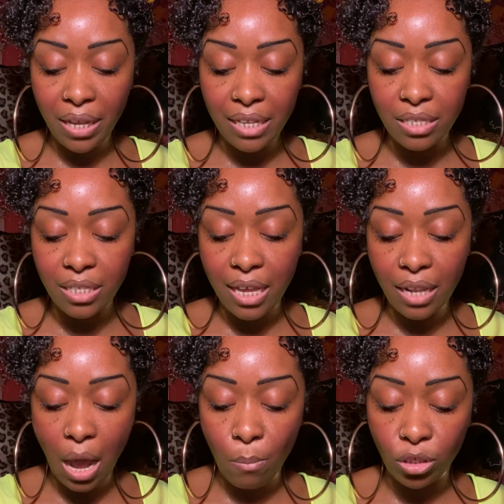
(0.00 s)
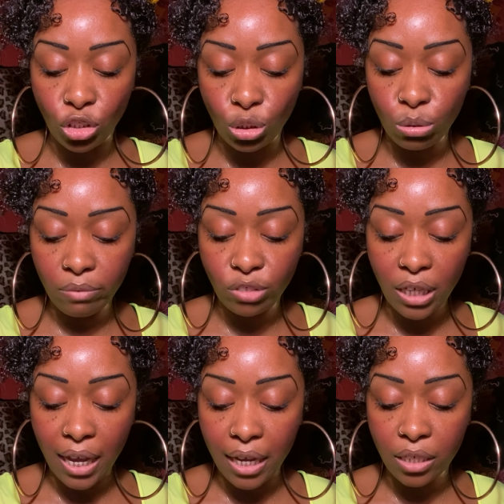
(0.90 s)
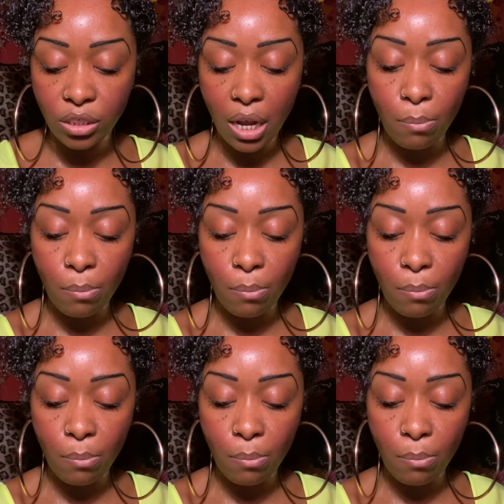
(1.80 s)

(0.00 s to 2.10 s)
has seen how much you have changed how